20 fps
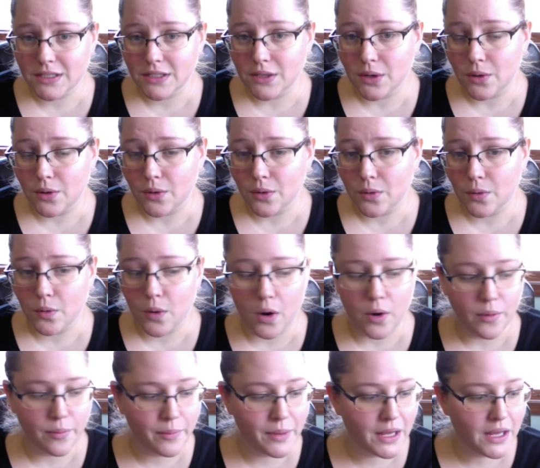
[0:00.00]
Don't
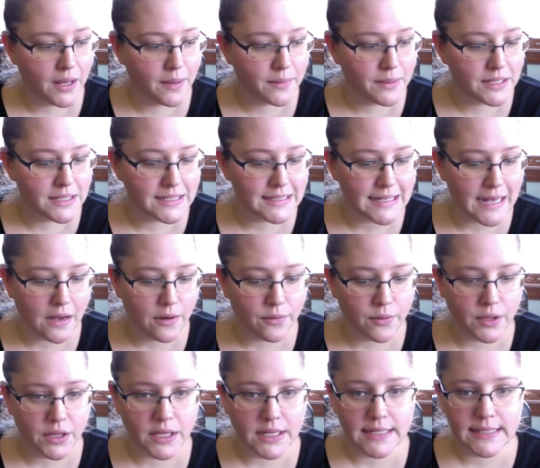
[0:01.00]
quote me. I'm going to sound
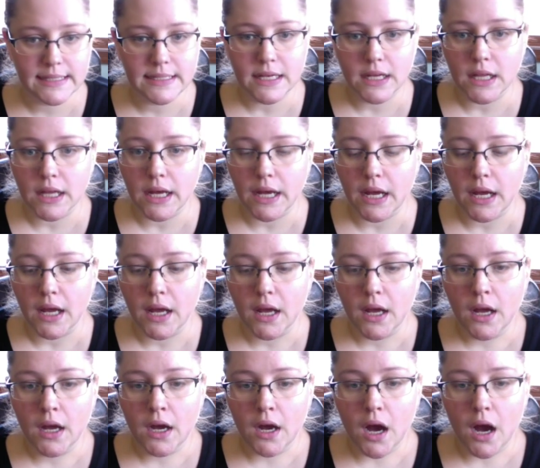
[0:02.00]
really silly.
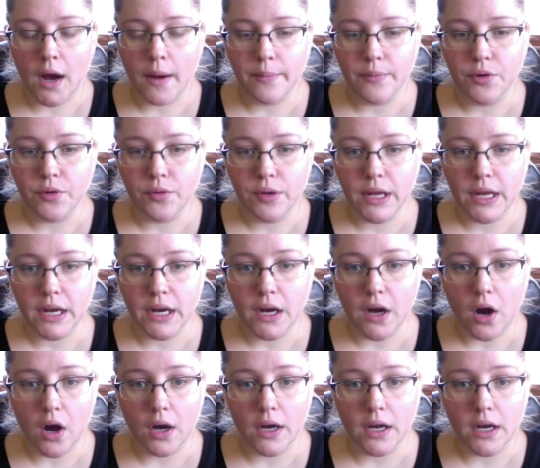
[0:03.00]
You knit it
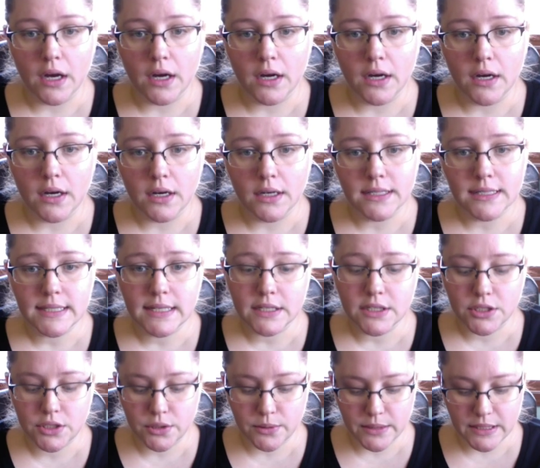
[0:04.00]
on a
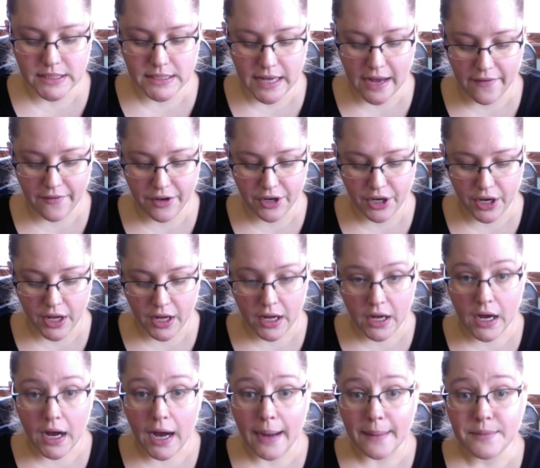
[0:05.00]
6 to a 7.
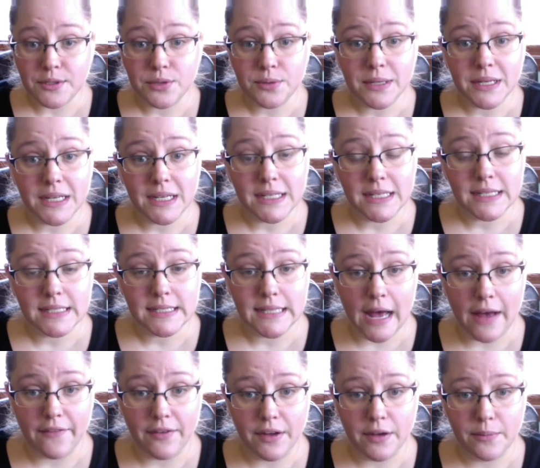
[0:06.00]
I'm doing a
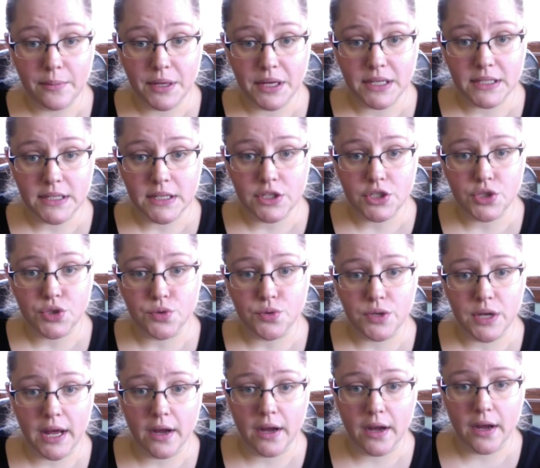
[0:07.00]
7 because I do
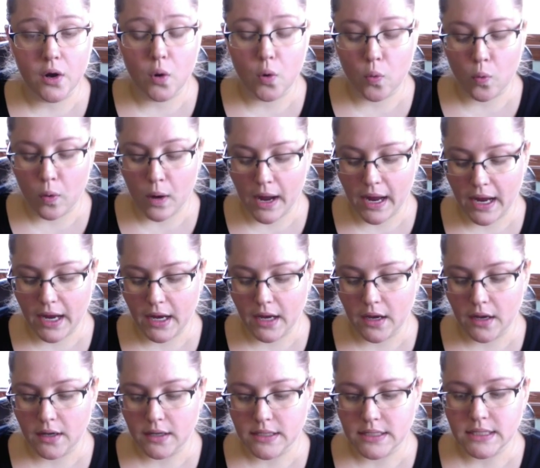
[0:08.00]
knit quite
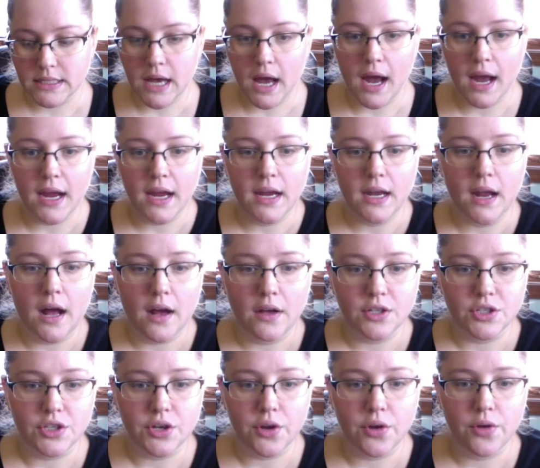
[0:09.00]
tight. I'll
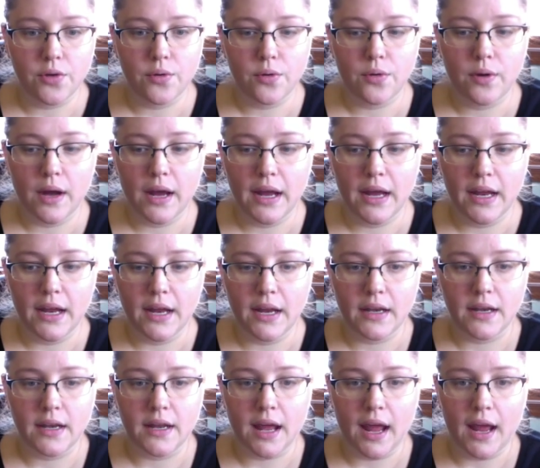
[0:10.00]
show you it
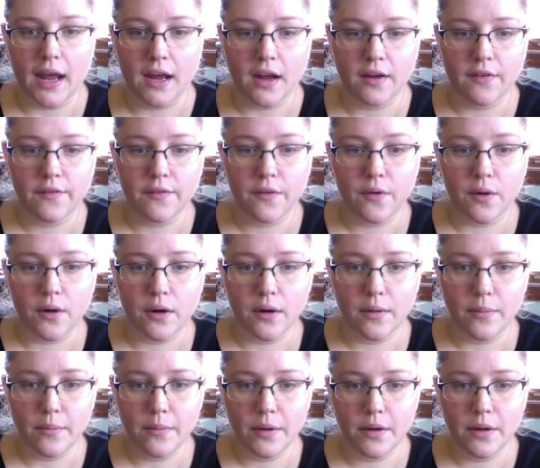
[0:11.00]
in cake form.